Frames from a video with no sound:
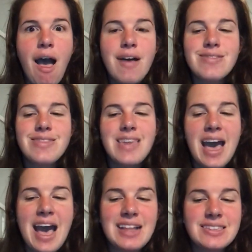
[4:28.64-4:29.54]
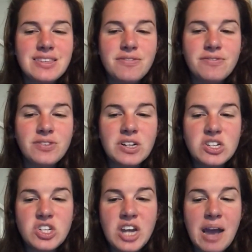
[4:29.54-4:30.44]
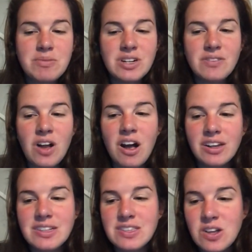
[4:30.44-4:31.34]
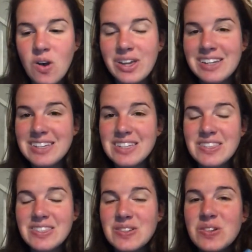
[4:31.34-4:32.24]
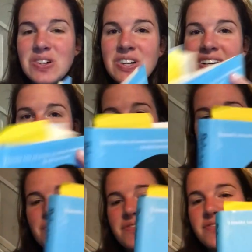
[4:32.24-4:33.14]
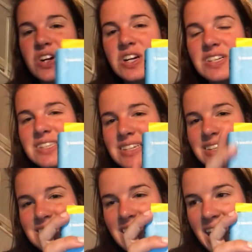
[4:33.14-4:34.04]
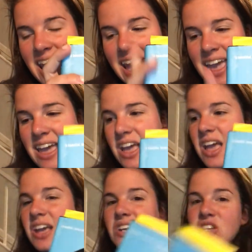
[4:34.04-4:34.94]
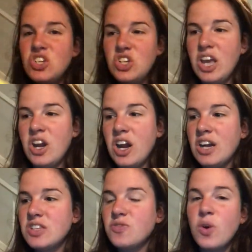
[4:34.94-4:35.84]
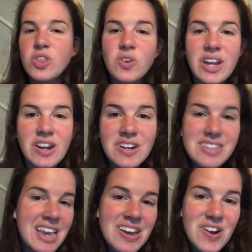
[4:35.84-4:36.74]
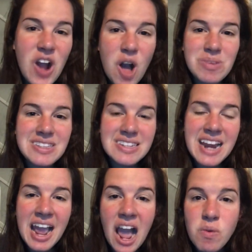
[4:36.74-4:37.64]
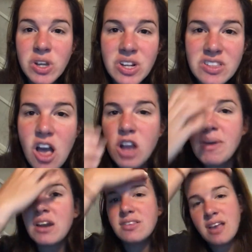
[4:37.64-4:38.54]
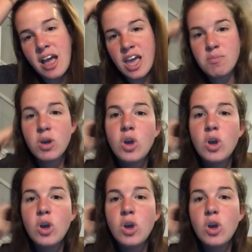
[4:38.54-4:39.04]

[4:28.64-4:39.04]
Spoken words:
That's the first chapter of August going to school. It's called First Day Jitters. Fourth graders, in your comments today, I want you to talk about a time